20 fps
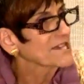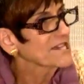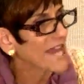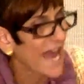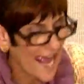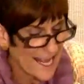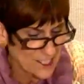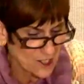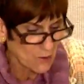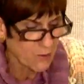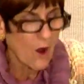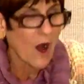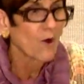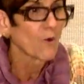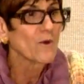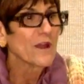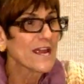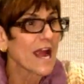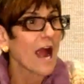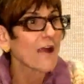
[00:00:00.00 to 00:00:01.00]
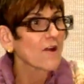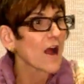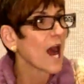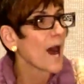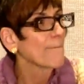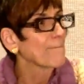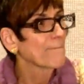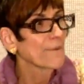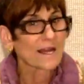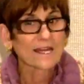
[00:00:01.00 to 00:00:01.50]
but that's what we are
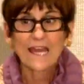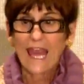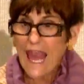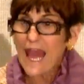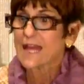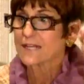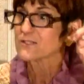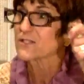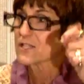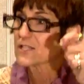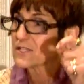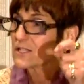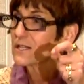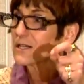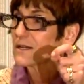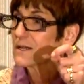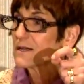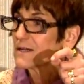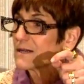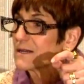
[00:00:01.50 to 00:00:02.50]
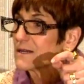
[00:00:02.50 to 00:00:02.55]
up against.